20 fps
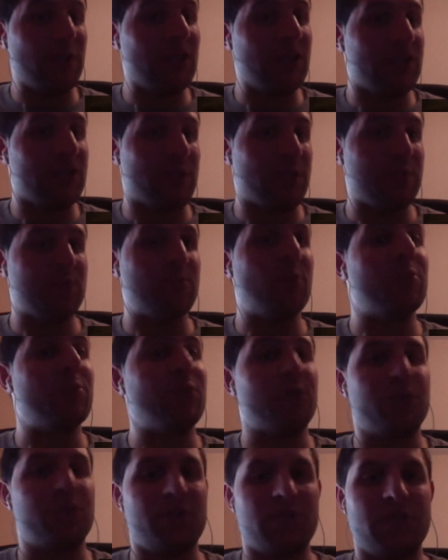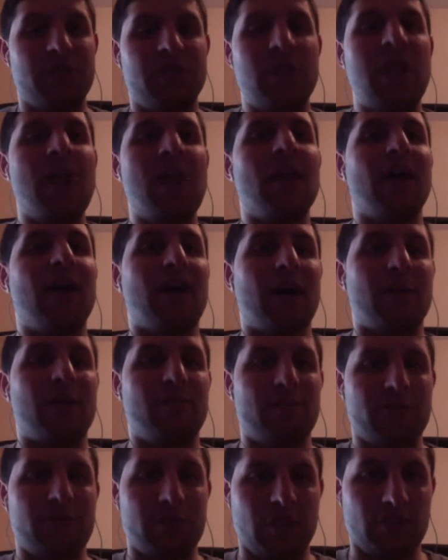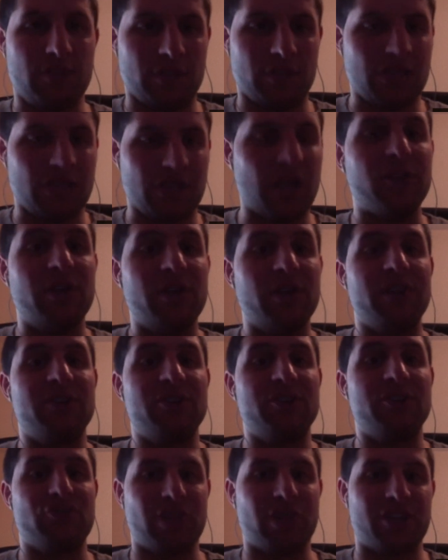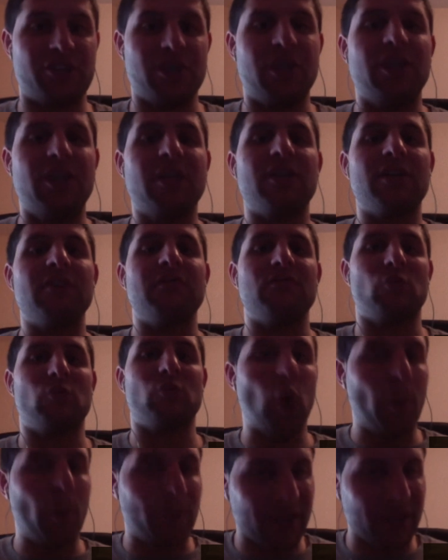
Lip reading: terms of mobility, recovery, stretching, warming